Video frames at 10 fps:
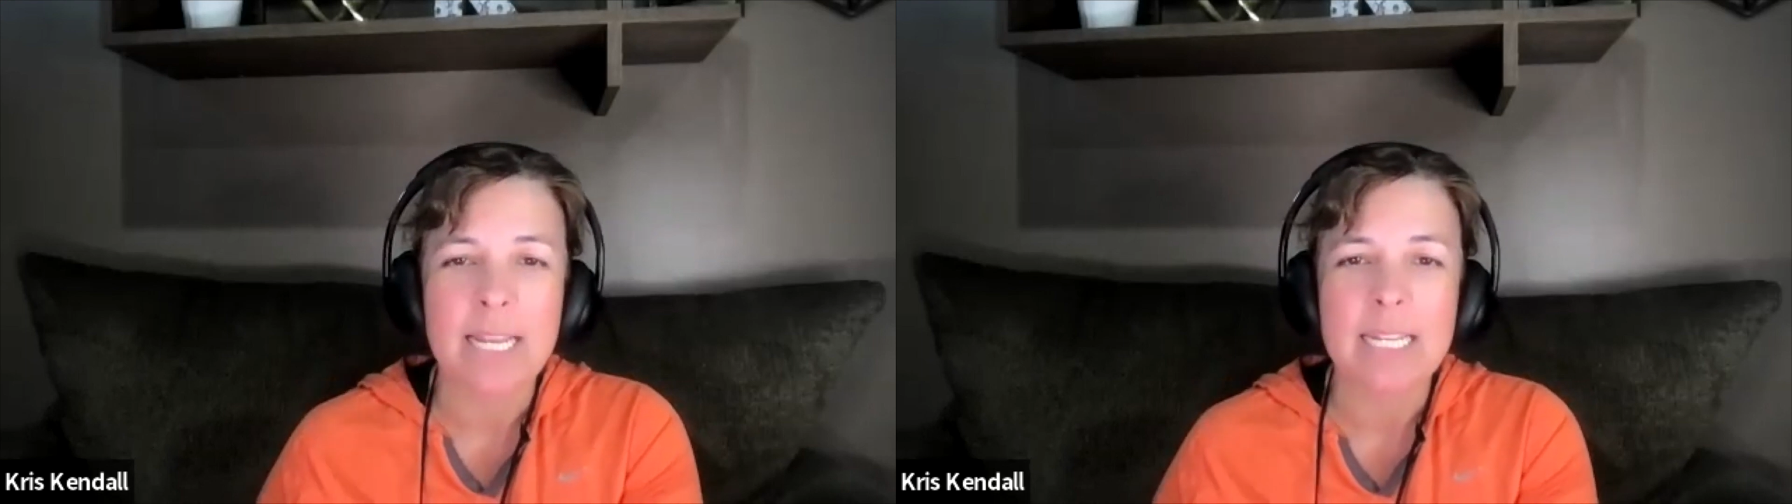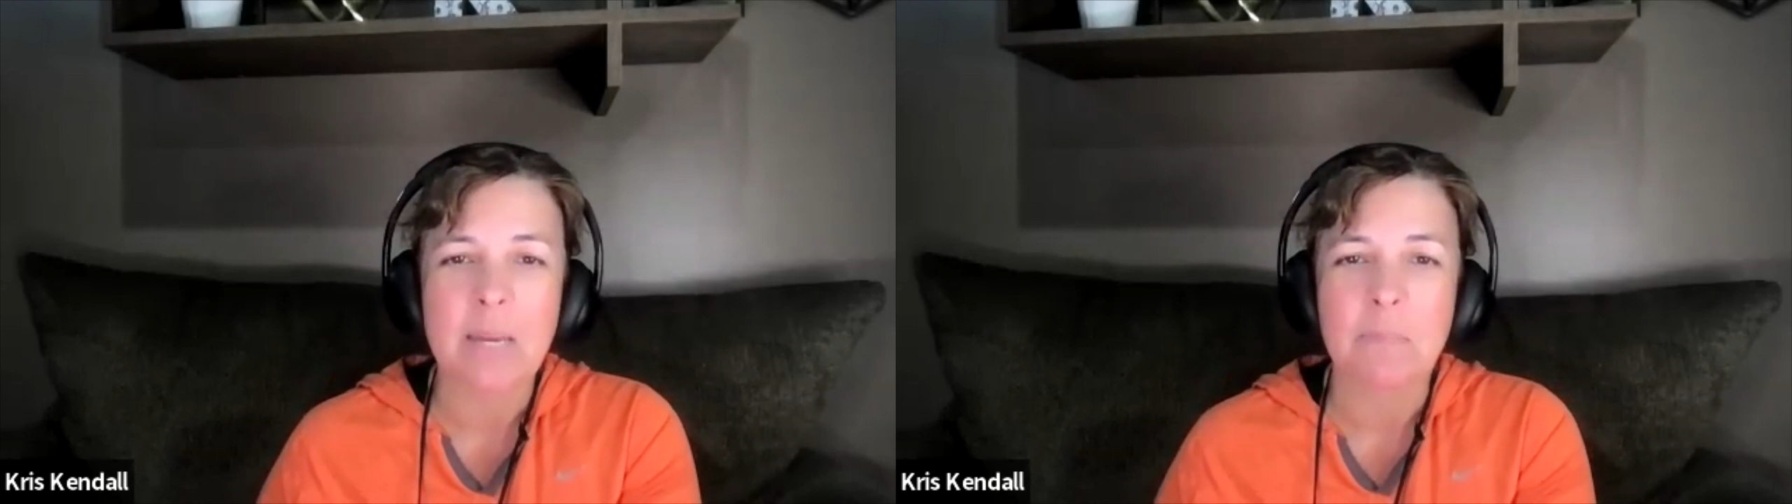
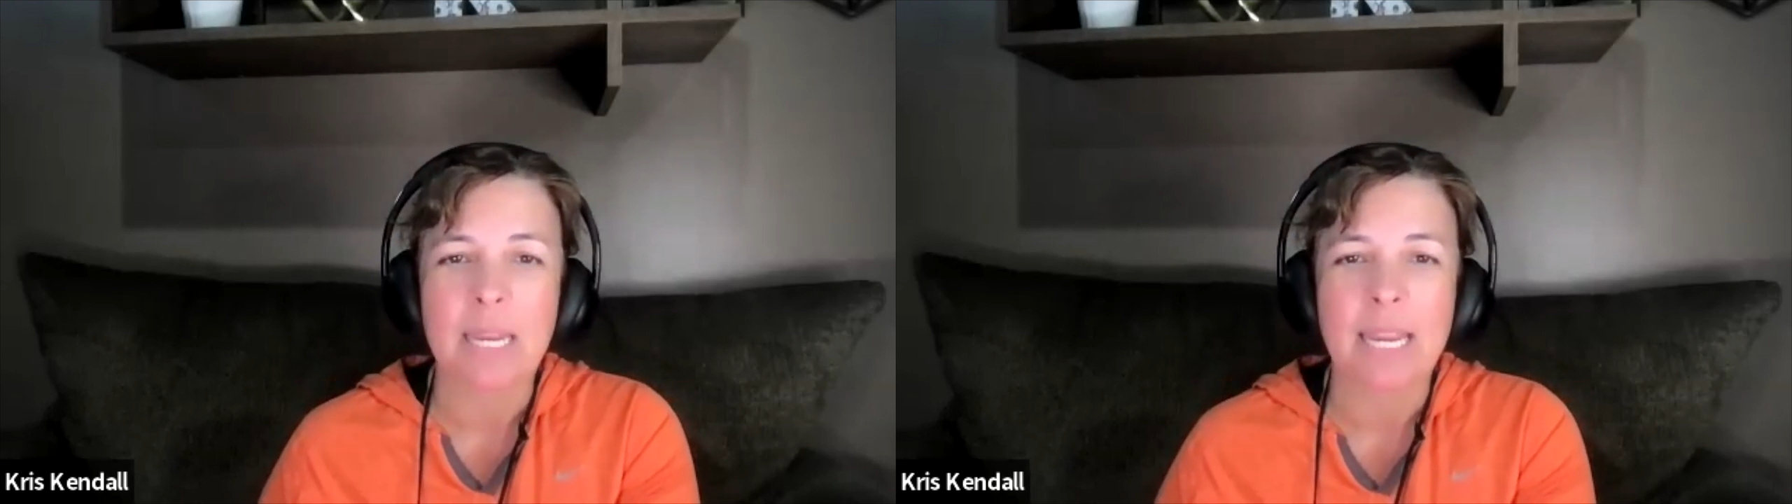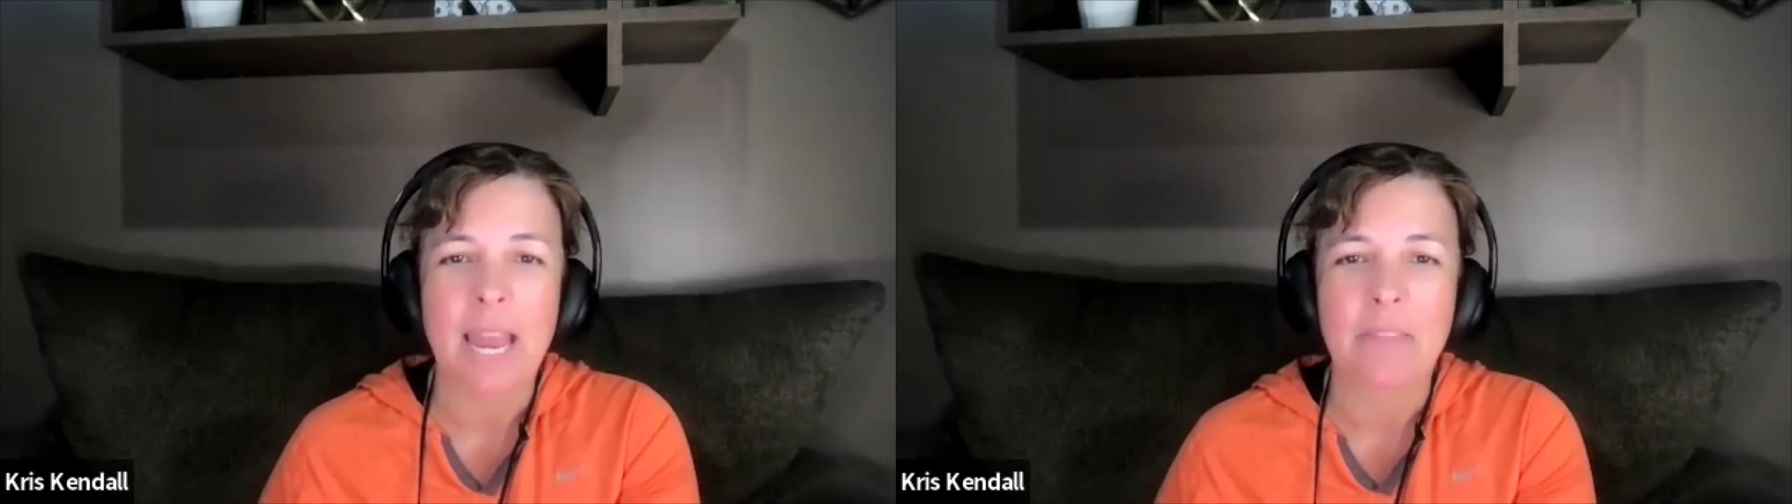end up
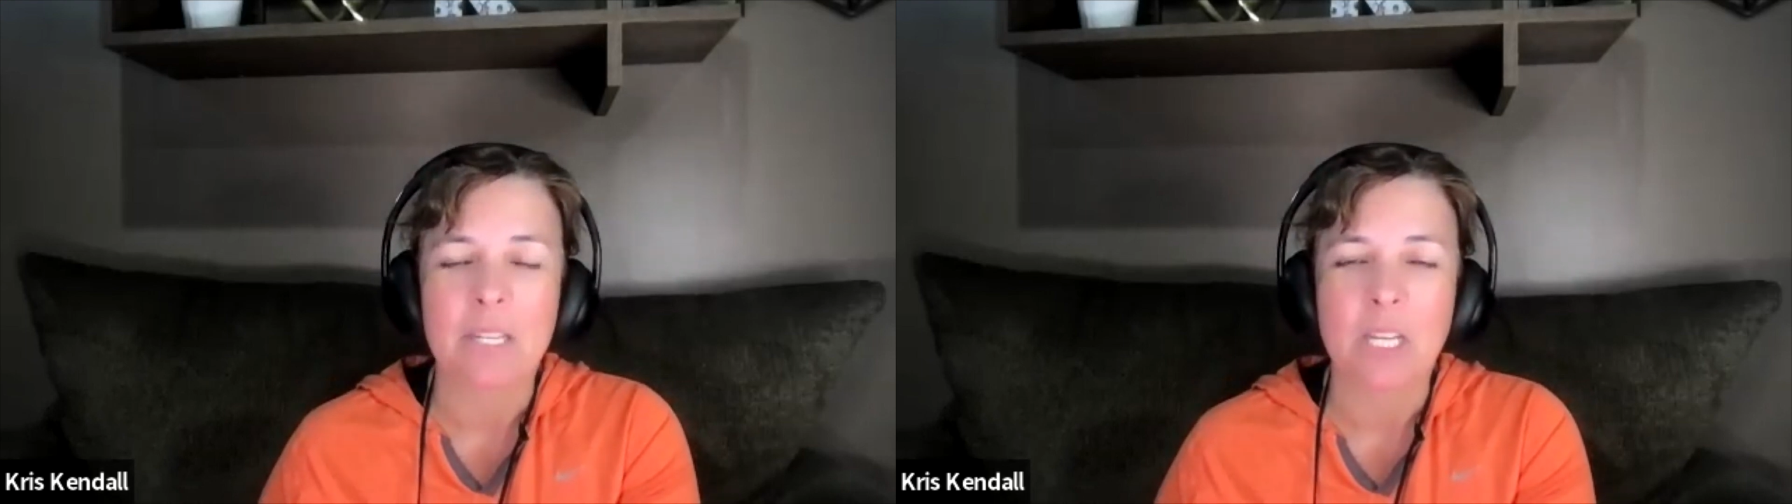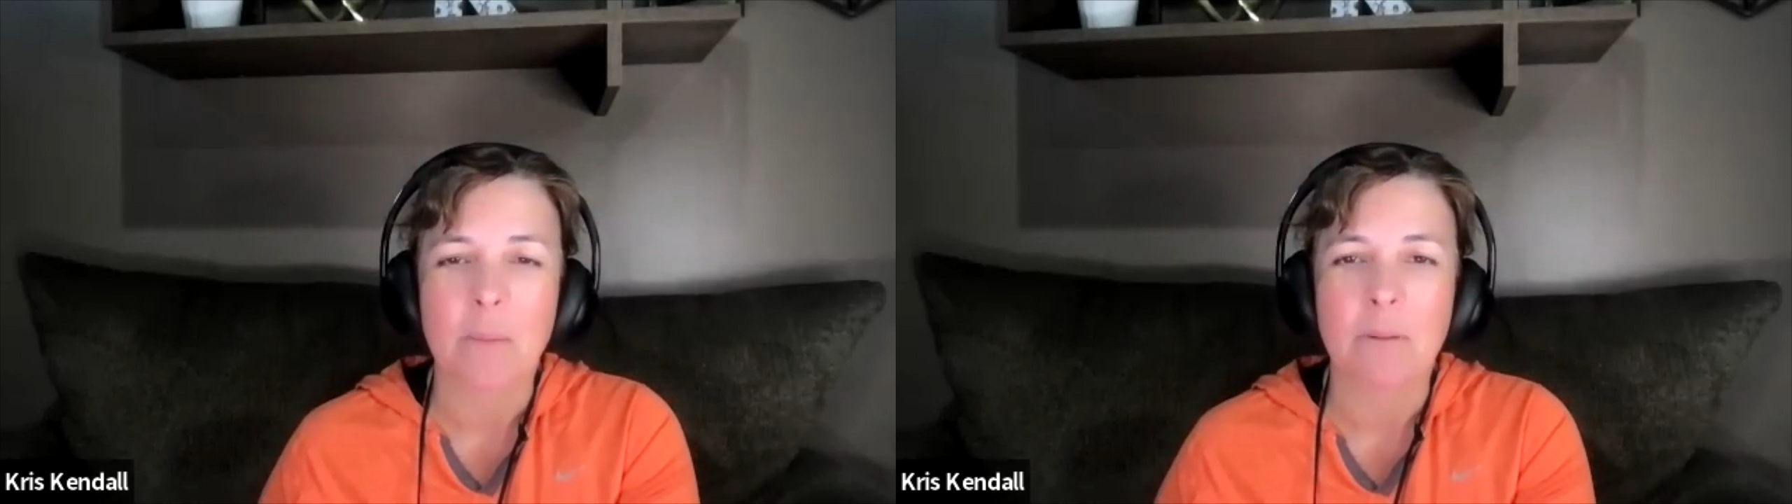being at the top